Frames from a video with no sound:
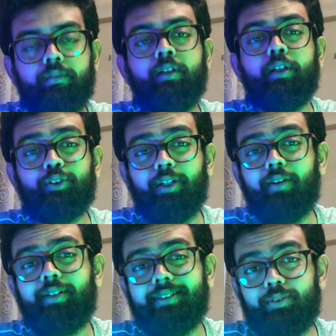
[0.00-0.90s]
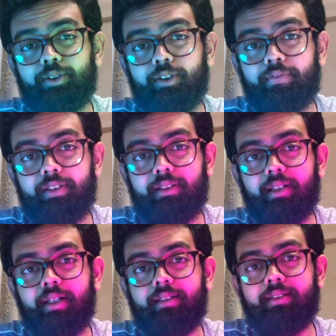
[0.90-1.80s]
So now let's switch off these
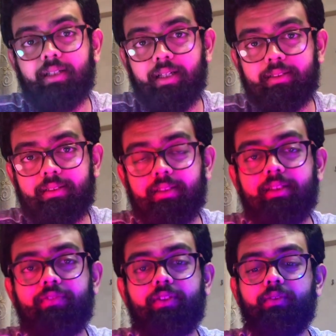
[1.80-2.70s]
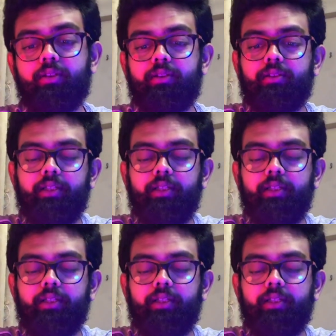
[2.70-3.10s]
lights and see if it works.